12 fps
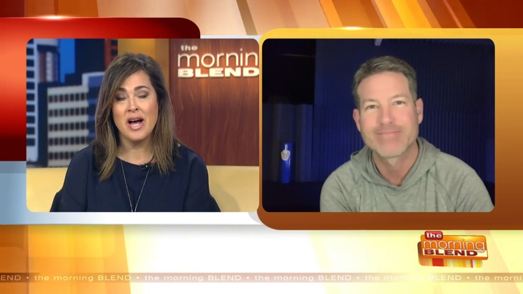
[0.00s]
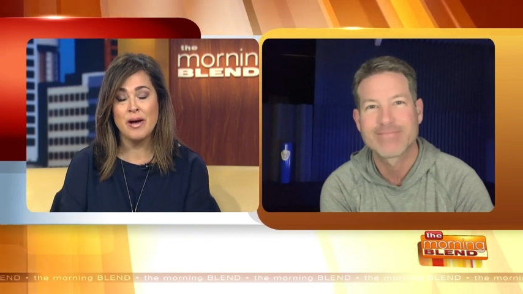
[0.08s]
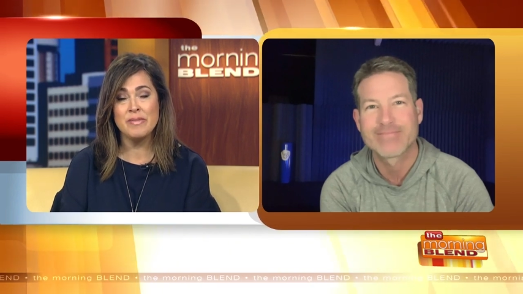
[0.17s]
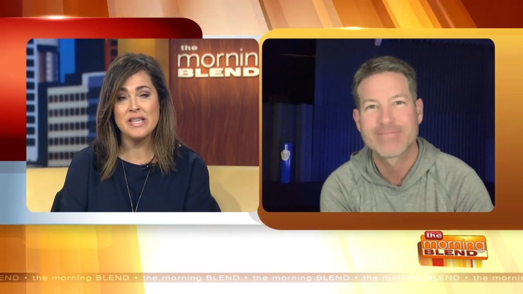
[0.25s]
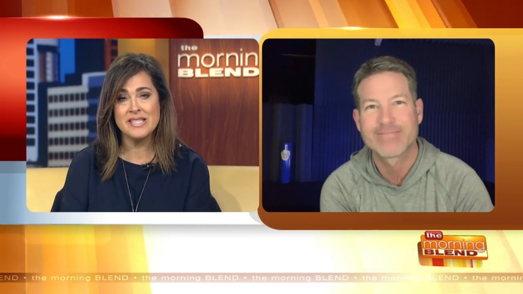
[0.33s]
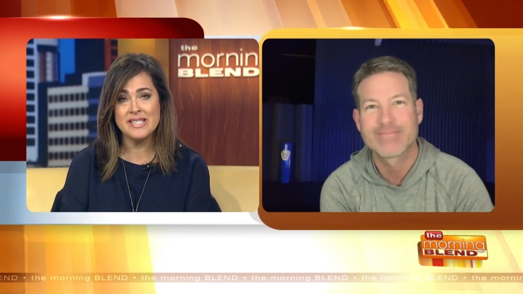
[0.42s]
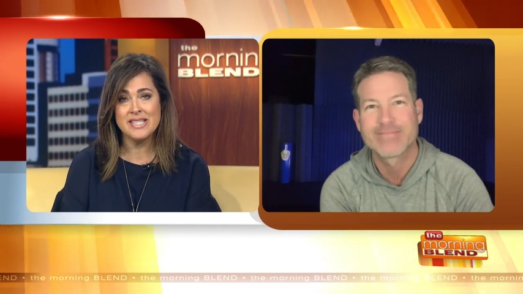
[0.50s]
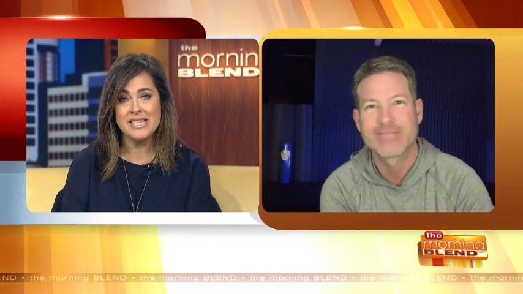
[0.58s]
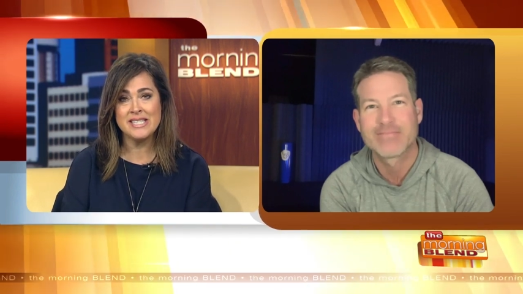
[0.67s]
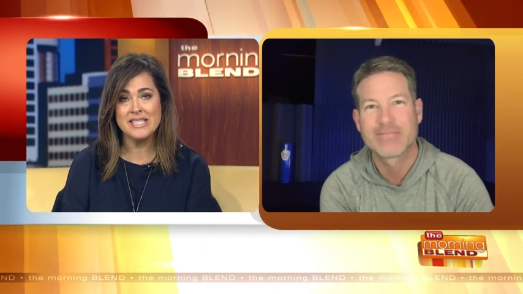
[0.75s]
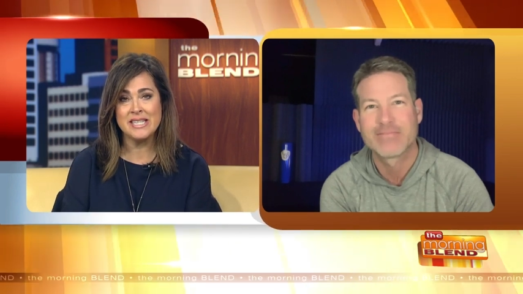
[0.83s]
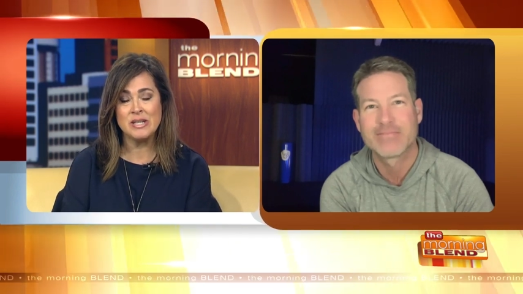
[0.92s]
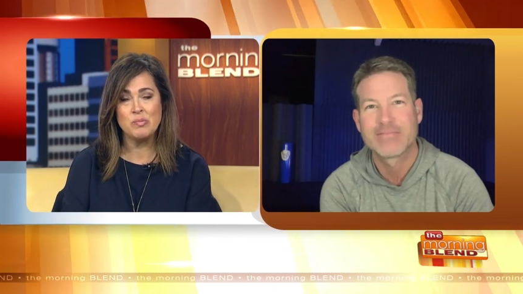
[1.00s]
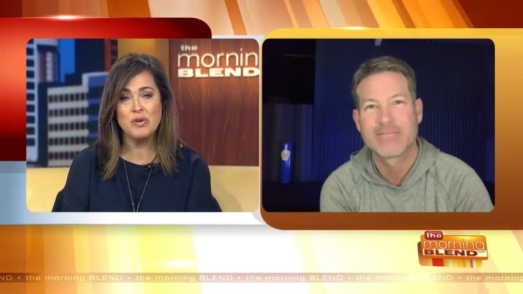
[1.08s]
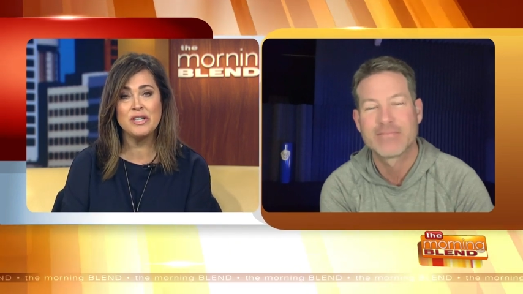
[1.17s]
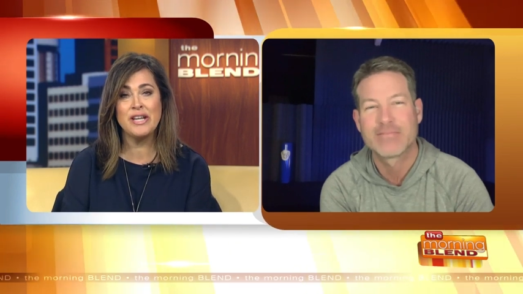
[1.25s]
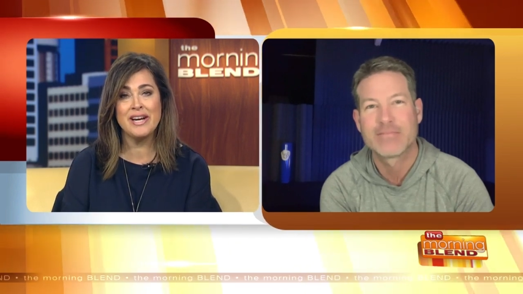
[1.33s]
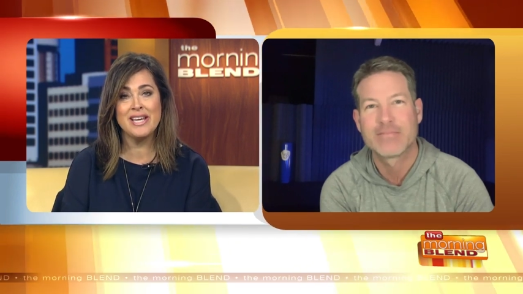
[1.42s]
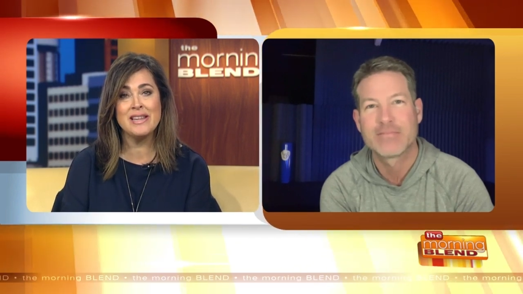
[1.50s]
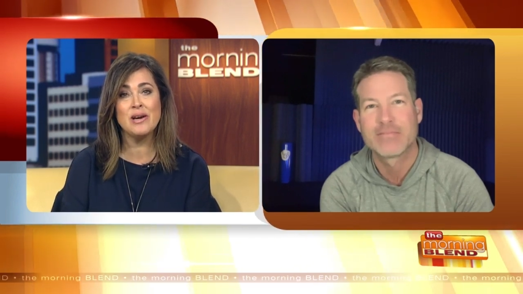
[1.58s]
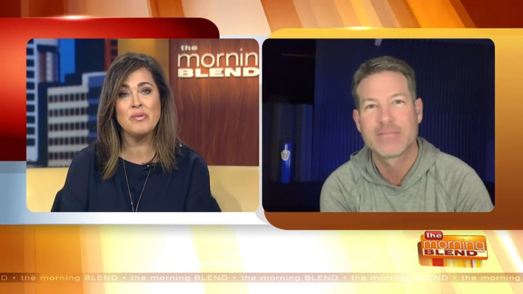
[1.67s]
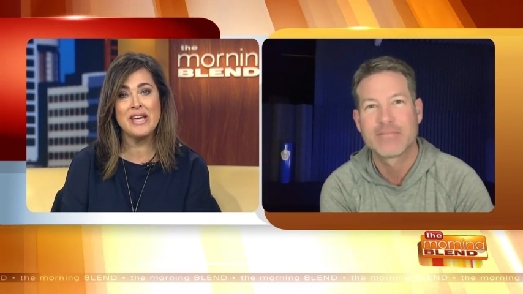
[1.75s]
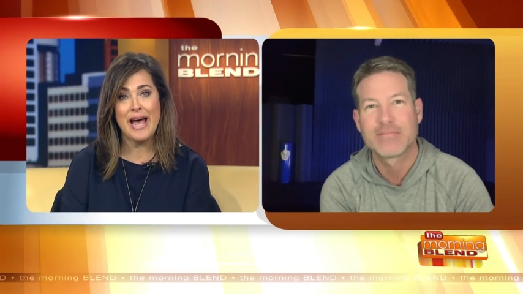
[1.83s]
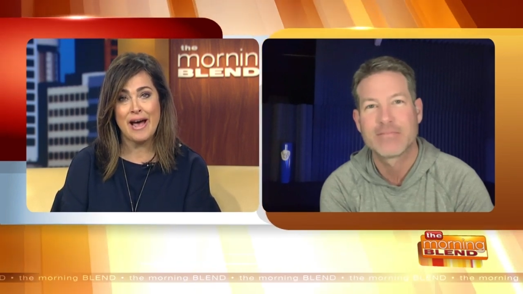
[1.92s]
Speaker 1: this season, we're lucky that we
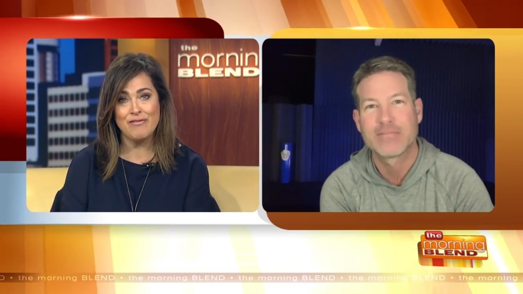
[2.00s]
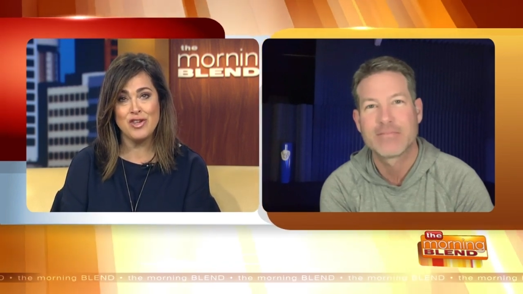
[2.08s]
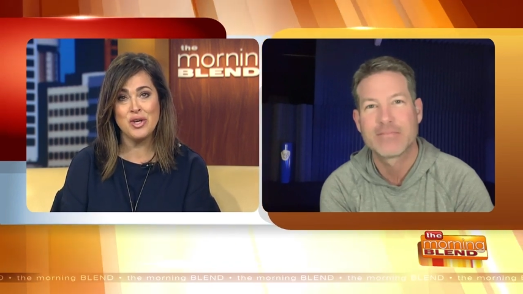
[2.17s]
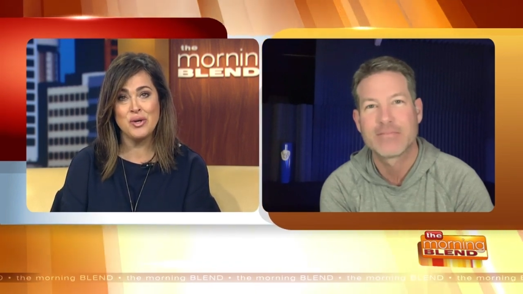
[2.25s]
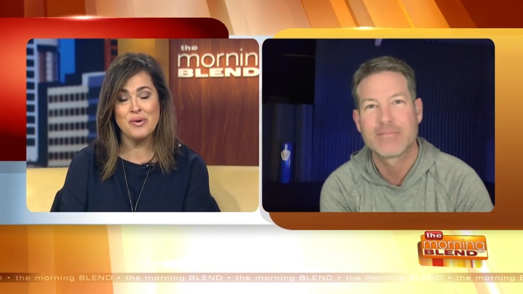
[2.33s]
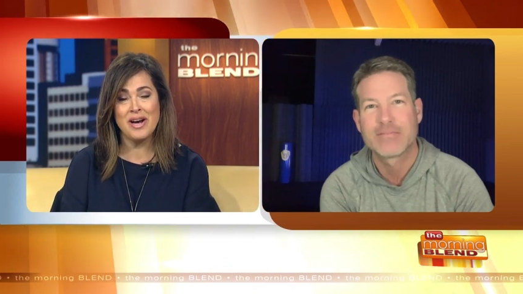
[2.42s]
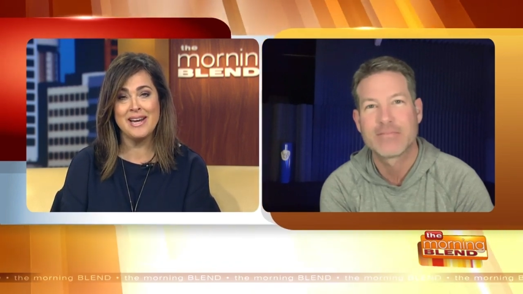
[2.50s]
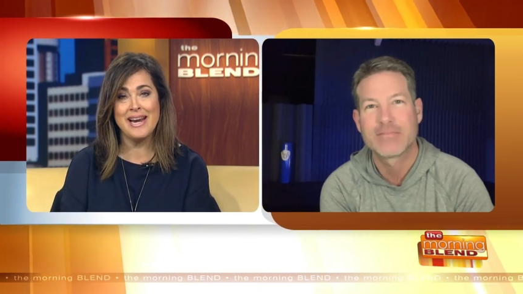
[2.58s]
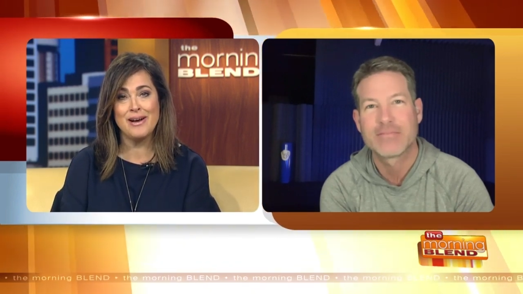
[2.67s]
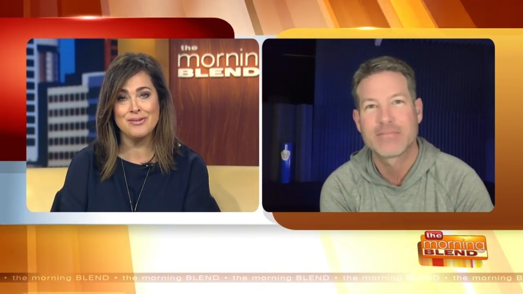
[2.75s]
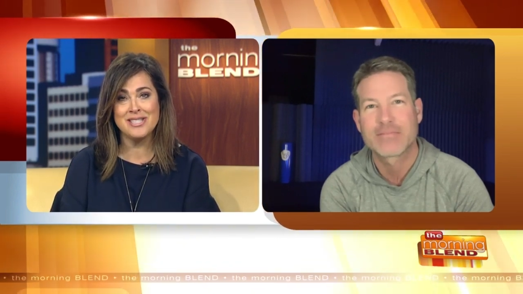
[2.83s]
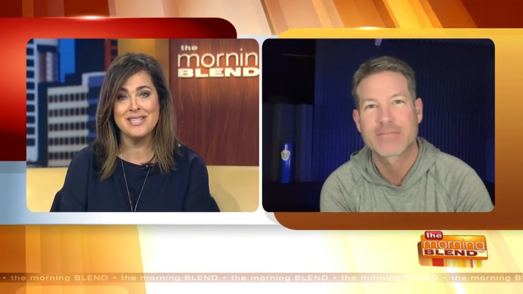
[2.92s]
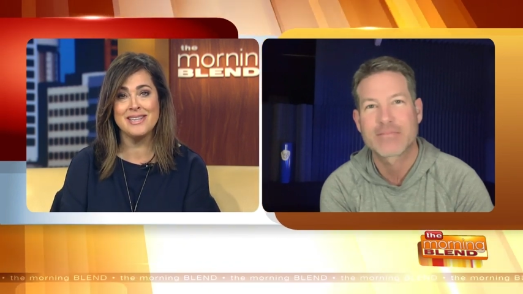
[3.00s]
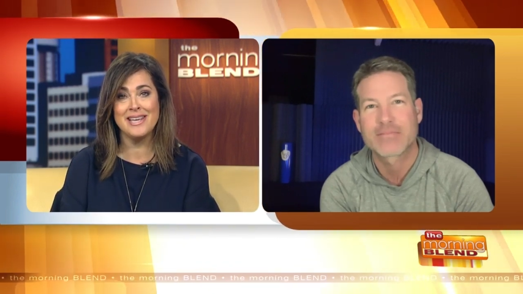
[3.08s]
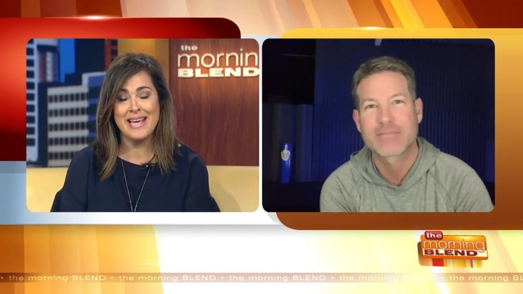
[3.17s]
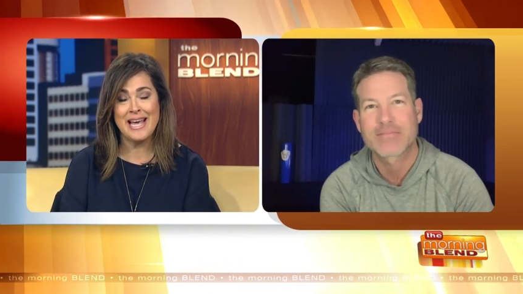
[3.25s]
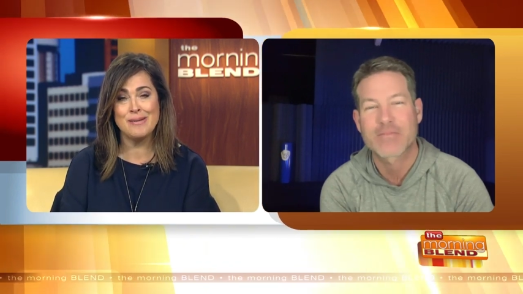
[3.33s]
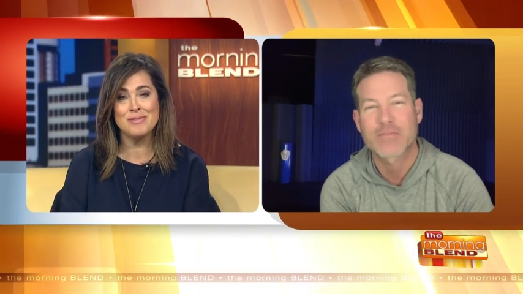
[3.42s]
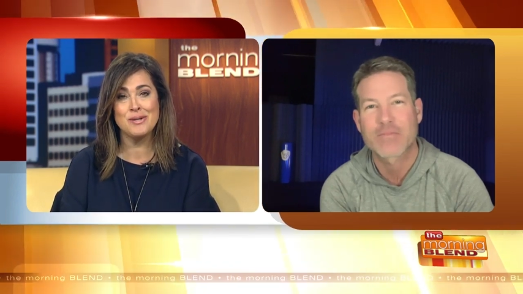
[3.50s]
have you announcing the game. So